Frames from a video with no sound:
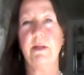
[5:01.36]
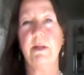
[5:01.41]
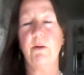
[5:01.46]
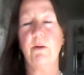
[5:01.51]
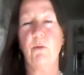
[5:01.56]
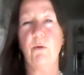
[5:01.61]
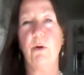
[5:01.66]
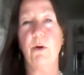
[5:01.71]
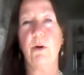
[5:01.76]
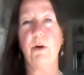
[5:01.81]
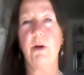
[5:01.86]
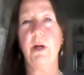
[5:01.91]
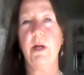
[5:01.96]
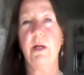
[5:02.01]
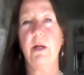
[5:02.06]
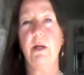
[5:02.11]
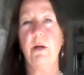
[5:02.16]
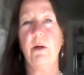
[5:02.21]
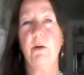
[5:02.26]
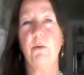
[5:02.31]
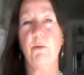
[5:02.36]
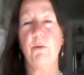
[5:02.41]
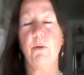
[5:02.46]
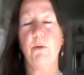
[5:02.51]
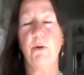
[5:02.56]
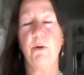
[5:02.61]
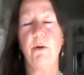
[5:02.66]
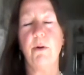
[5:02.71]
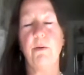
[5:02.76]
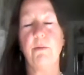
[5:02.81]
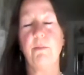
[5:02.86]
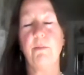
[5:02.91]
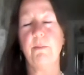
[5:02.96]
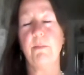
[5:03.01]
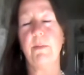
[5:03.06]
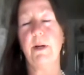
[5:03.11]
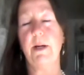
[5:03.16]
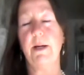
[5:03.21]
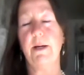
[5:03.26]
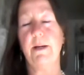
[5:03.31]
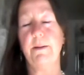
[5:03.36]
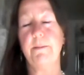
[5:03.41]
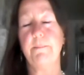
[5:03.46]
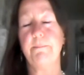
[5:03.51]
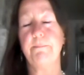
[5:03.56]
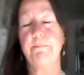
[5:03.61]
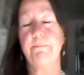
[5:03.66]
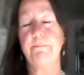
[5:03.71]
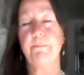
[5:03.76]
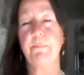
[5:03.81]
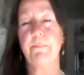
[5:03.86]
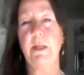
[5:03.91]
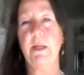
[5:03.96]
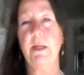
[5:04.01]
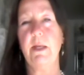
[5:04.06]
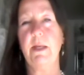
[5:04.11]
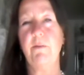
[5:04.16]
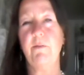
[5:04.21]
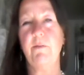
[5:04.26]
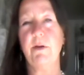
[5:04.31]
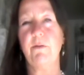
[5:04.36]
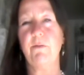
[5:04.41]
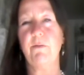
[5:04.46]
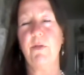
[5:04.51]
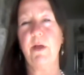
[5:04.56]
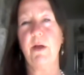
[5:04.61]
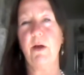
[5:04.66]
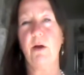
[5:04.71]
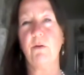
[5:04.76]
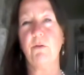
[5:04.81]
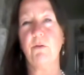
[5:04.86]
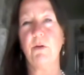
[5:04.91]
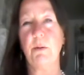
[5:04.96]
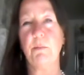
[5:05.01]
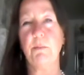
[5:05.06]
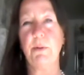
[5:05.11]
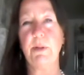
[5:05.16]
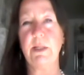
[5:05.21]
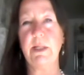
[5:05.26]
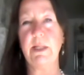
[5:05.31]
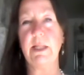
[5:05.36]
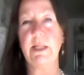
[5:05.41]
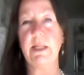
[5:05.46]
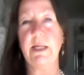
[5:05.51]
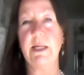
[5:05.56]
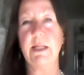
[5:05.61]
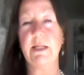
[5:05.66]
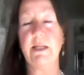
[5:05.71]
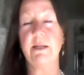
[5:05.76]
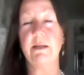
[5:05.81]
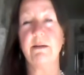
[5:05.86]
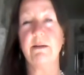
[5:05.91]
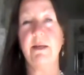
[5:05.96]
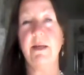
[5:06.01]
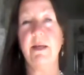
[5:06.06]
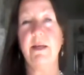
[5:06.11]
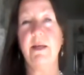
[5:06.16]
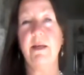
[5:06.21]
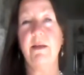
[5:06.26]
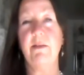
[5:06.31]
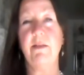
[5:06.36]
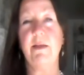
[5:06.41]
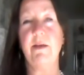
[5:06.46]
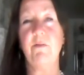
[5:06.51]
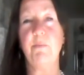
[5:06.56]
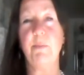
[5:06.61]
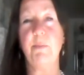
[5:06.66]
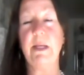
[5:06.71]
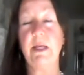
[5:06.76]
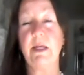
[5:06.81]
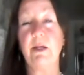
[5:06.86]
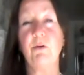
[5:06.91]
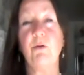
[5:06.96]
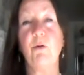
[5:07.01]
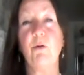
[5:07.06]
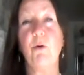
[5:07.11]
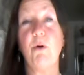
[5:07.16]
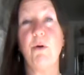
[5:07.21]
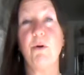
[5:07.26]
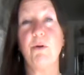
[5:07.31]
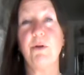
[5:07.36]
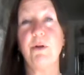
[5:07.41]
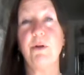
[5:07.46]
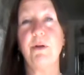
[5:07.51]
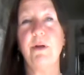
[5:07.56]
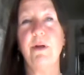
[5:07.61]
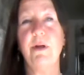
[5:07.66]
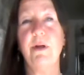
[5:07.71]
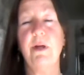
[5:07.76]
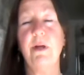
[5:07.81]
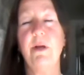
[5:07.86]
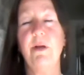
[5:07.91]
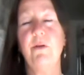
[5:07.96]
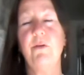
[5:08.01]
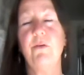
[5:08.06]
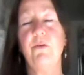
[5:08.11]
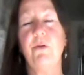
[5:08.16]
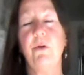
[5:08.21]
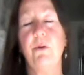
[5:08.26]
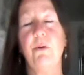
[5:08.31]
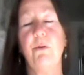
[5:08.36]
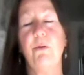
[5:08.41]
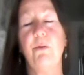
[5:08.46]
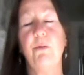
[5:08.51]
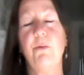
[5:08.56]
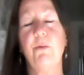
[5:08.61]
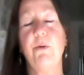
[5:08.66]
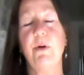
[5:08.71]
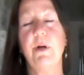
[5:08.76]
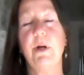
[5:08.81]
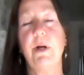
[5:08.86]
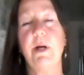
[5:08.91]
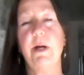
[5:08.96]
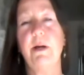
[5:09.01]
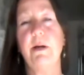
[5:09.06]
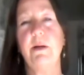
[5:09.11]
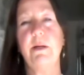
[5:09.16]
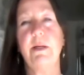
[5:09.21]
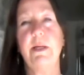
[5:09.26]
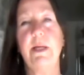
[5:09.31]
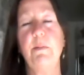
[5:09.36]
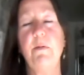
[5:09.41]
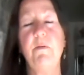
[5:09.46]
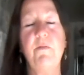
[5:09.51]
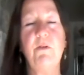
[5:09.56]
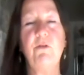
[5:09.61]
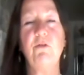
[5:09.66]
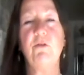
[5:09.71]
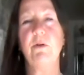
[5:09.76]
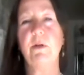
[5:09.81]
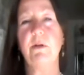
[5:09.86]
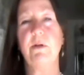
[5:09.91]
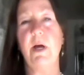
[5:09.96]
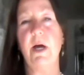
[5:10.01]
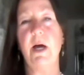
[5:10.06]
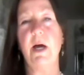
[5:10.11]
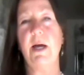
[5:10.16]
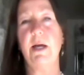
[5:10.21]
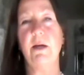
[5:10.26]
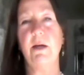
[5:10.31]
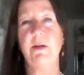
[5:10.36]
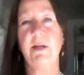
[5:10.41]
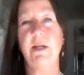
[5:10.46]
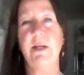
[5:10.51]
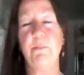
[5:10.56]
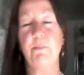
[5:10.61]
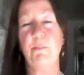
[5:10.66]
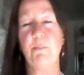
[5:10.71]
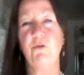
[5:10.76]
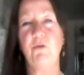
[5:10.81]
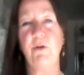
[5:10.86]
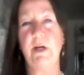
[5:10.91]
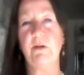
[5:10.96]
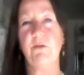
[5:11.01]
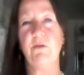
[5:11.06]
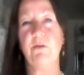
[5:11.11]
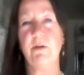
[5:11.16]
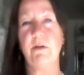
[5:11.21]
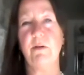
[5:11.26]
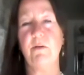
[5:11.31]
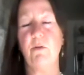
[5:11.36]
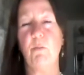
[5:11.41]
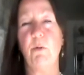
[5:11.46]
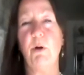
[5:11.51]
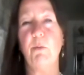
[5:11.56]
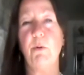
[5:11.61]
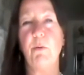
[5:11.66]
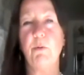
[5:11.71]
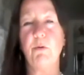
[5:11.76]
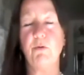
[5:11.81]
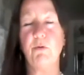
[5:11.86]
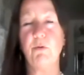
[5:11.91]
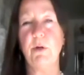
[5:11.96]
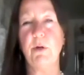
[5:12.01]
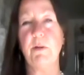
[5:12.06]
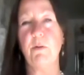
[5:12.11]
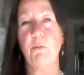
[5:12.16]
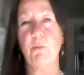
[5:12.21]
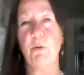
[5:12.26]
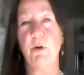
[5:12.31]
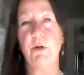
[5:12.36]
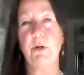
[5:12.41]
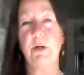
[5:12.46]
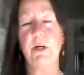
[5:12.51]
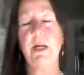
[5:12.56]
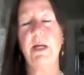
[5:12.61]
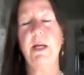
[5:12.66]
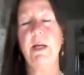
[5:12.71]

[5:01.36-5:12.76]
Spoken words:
or even if they aren't completely hidden, they've been ignored. So keep a vigilant eye on any projections while we were doing the work,